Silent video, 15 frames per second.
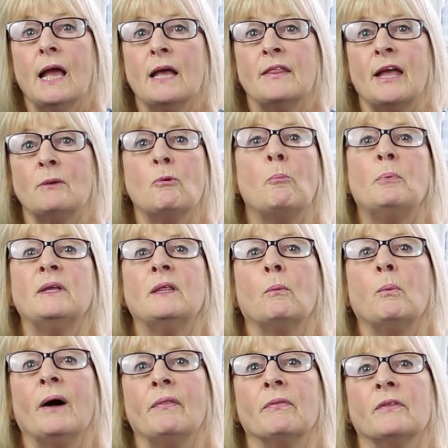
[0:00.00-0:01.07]
They will be the
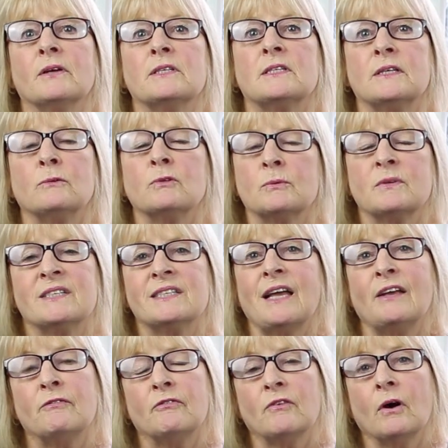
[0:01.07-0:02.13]
one that deals with
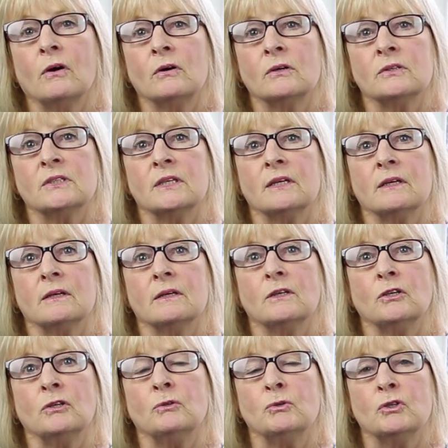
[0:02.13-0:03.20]
safeguarding
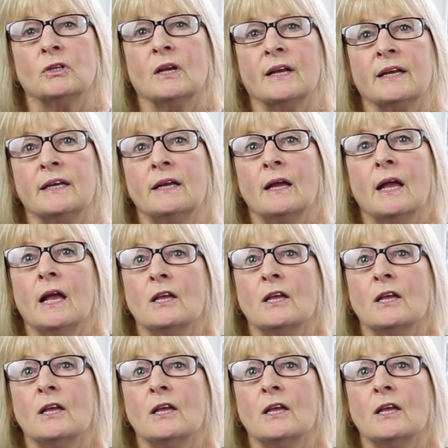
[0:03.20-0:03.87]
usually.